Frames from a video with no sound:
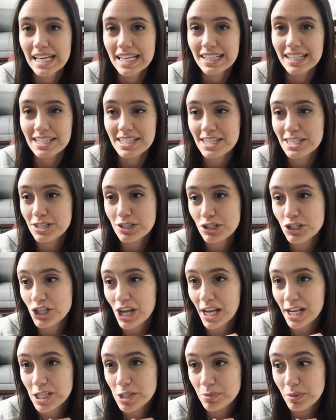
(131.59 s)
This isn't a
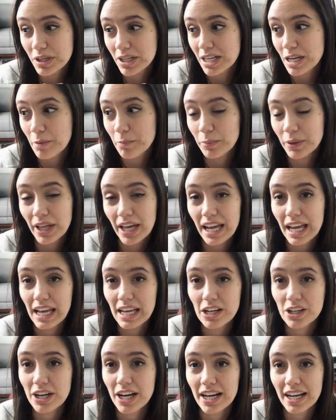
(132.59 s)
Shakespearean play.
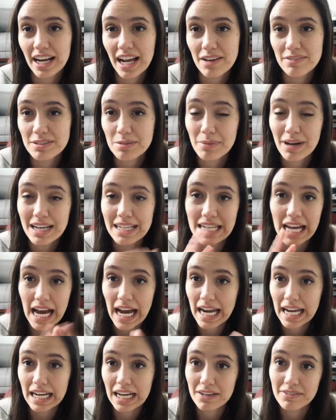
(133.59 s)
You're not going to have somebody
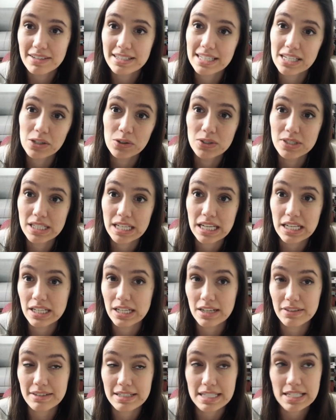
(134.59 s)
dying in every single scene in
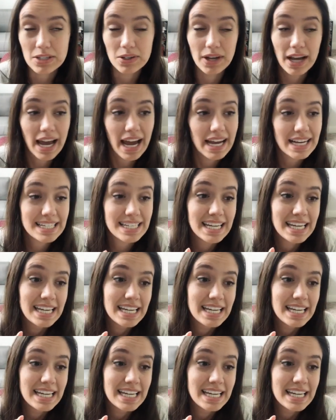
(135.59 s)
every single act.